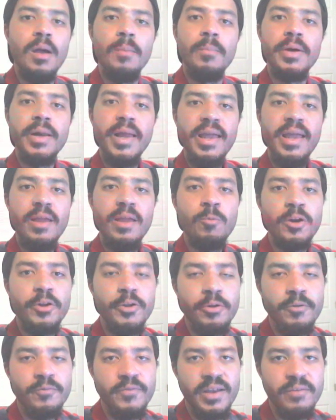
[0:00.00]
But hey, what are
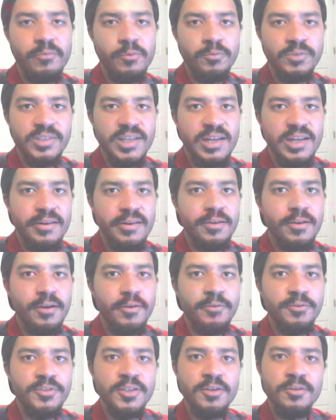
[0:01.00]
your favorite Utada
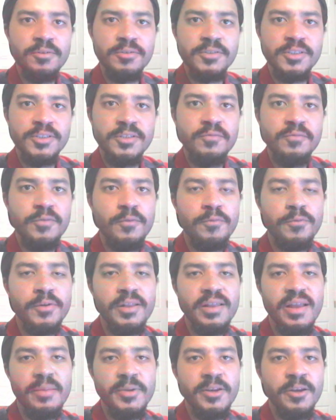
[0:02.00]
Hikaru songs? Feel free
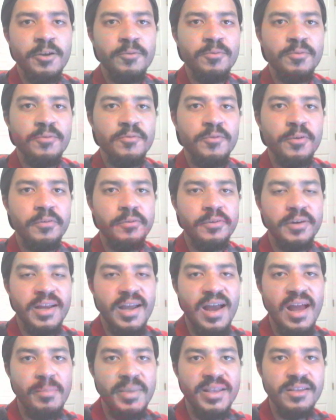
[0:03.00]
to let me know. Feel free to
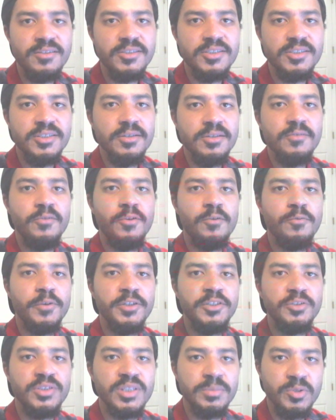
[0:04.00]
comment. Feel
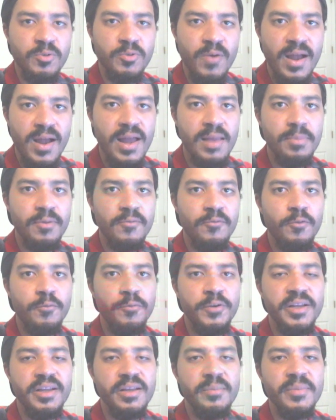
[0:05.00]
free to subscribe. Feel
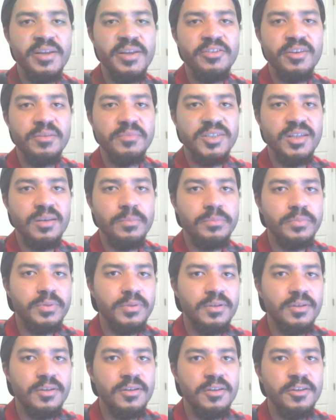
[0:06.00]
free to give me a thumbs up.
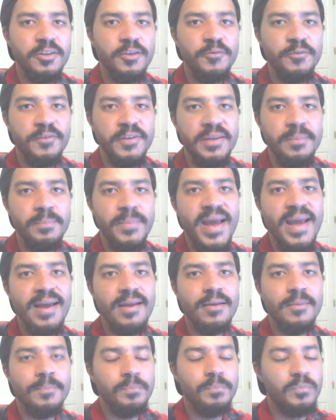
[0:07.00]
Your
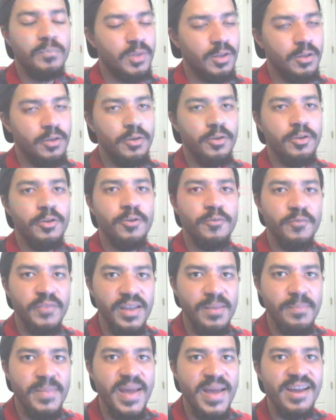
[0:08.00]
feedback
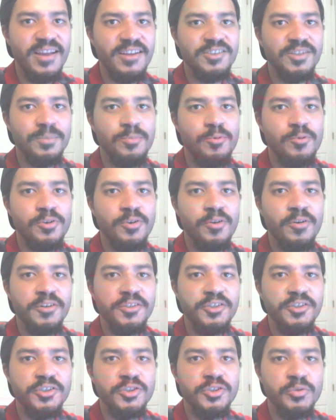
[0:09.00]
and support are
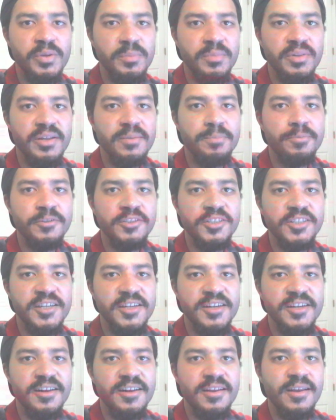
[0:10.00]
extremely
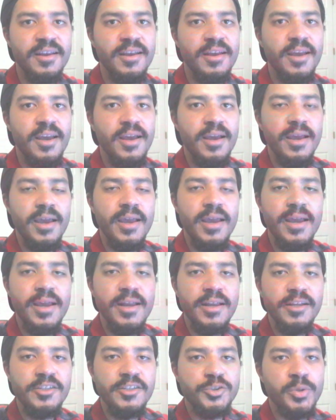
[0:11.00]
appreciated
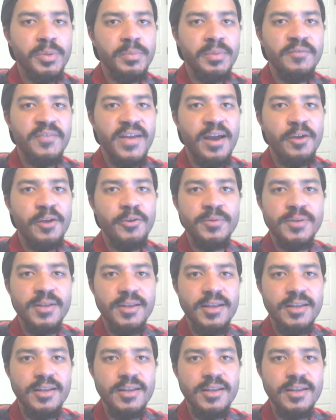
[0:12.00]
and extremely valued.